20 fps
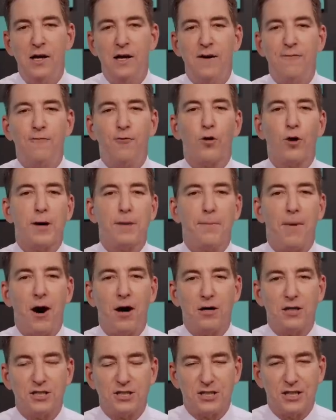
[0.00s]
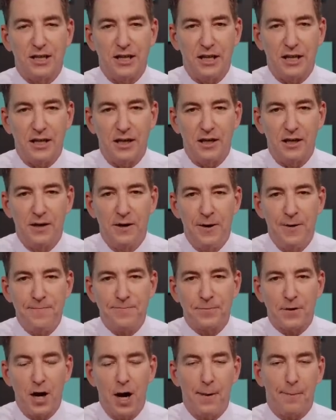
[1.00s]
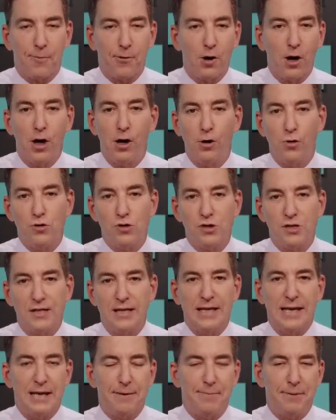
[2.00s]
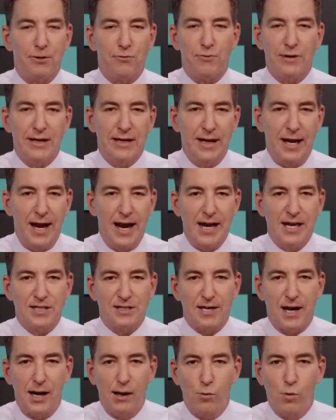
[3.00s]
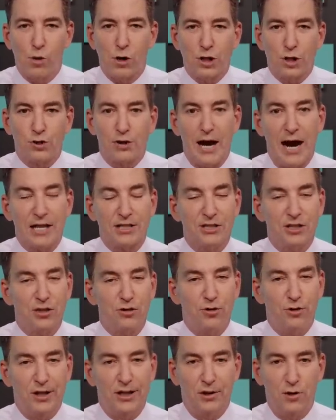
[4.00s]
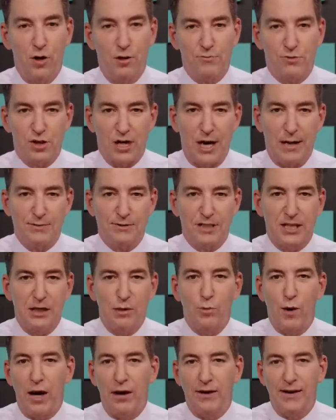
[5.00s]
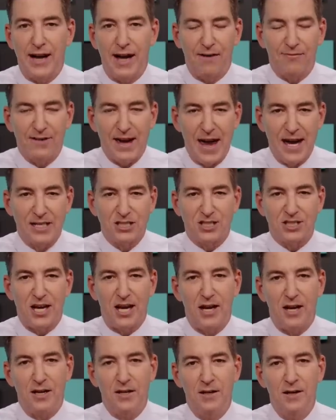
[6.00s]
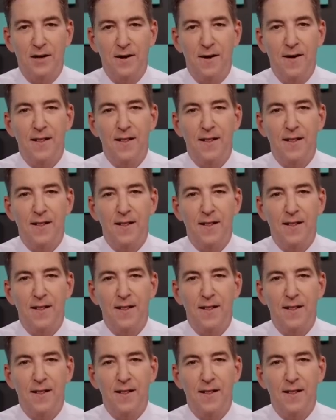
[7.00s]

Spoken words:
foreign policy approach. He had been reading anti-war tracts, including Noam Chomsky, while in Afghanistan.